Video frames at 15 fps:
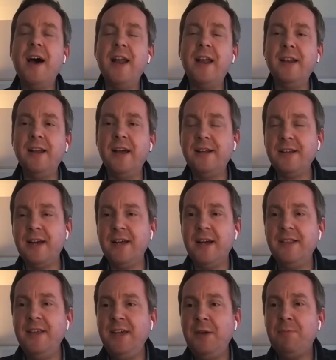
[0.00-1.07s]
that. And I
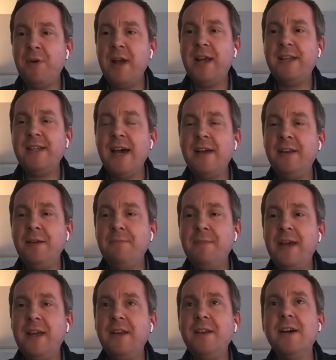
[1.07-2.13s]
think you break it down, you
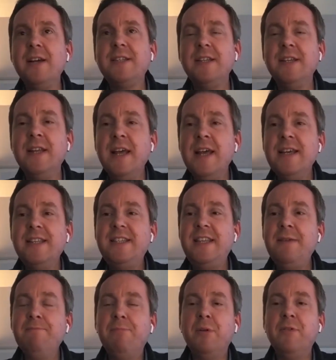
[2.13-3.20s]
make it nice and
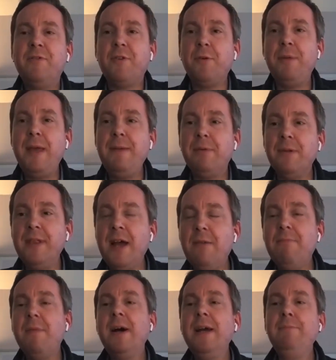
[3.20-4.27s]
simple for people. Now,
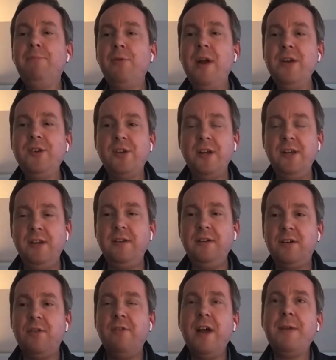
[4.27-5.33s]
my impression, you can
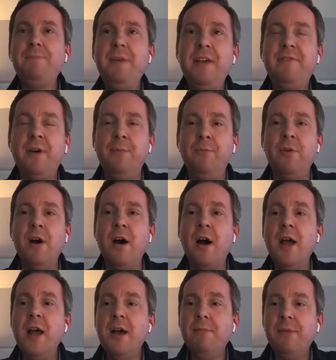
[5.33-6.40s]
correct me if I'm
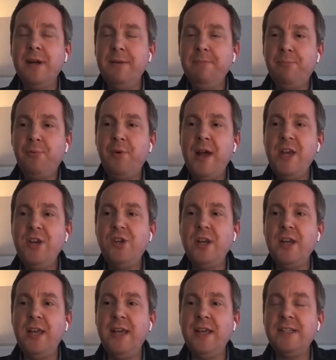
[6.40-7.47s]
wrong. My
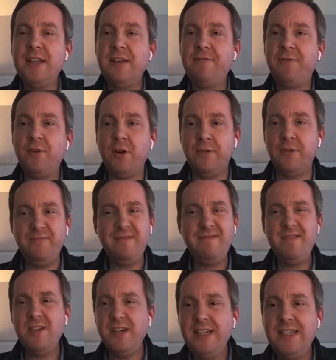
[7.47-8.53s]
impression is that for
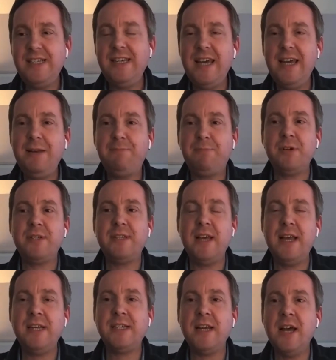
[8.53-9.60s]

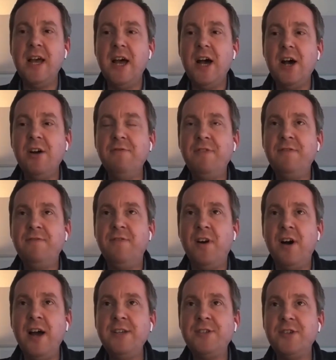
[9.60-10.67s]
98% of
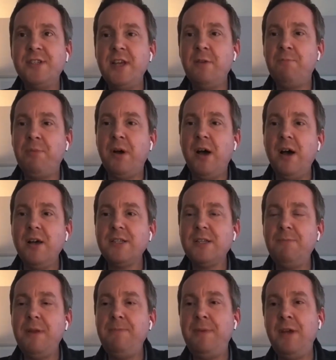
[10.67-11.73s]
advisors, they'd
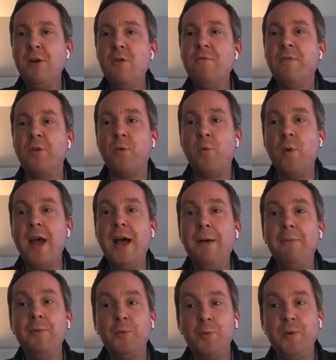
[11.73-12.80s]
possibly be
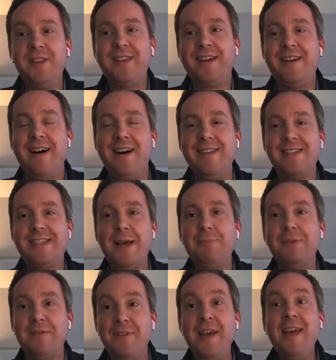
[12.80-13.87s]
overwhelmed with the
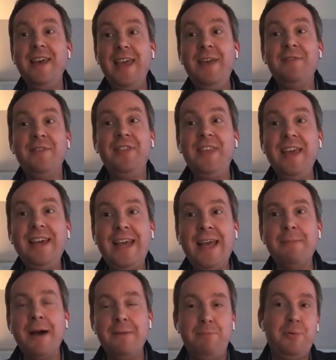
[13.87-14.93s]
concept of even thinking
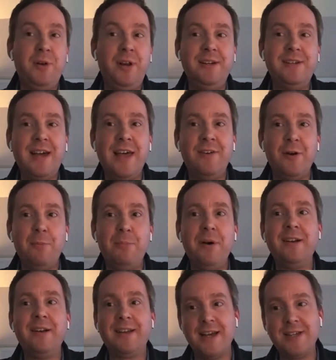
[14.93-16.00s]
about putting together a
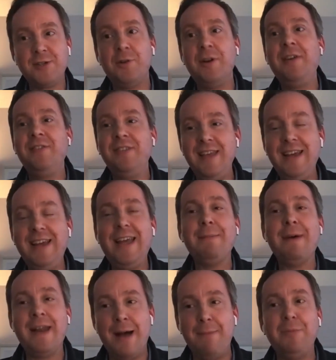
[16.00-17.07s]
podcast or even thinking
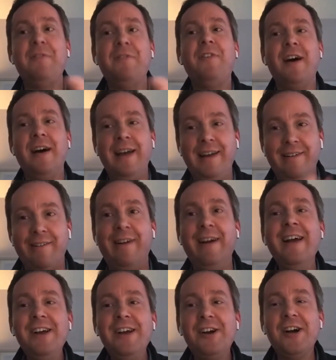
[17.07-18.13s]
about amplifying or
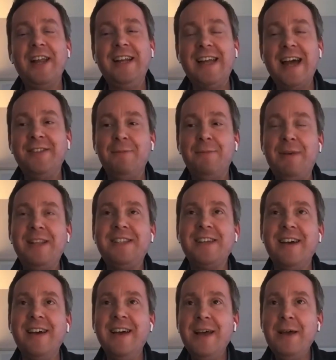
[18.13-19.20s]
cutting down the bits
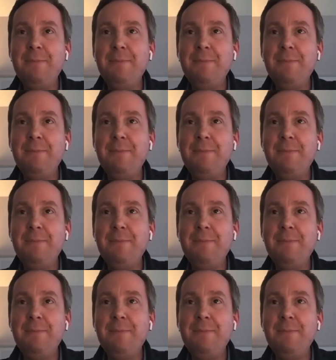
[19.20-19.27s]
of